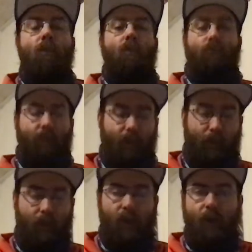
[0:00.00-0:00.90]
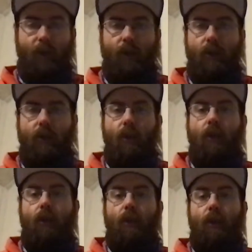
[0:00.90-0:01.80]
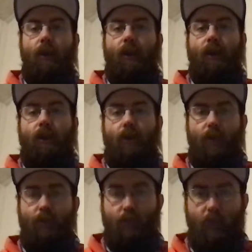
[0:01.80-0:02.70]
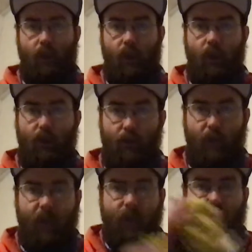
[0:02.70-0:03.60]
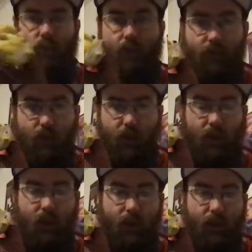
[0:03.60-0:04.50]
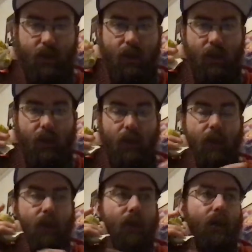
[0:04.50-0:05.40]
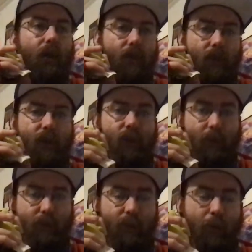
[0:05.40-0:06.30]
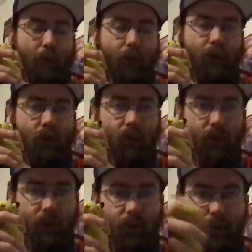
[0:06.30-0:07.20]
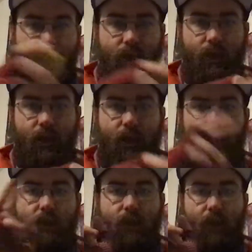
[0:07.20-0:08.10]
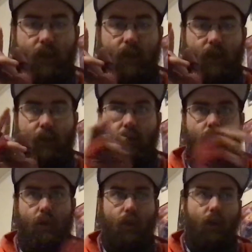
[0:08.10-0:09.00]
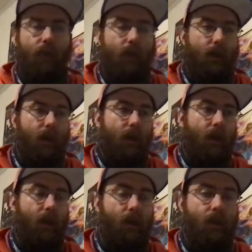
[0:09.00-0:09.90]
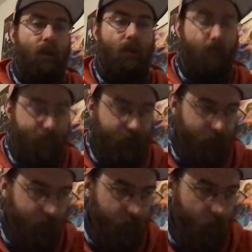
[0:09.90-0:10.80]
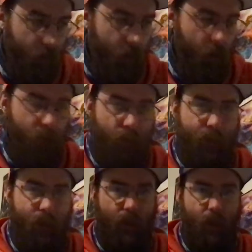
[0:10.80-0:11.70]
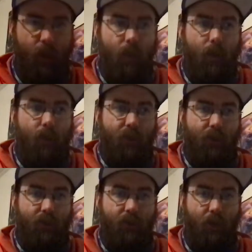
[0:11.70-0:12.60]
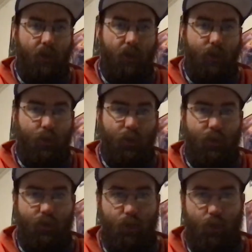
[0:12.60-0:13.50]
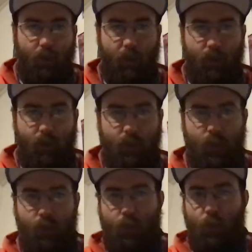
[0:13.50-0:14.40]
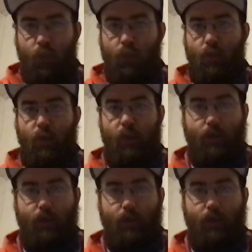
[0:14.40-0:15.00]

with that in mind, and here are my reaction thoughts on the latest Japanese web monJourneys with the second episode of the, I don't know, the Darkest Day Arc, Sword and Shield Part 2, The Black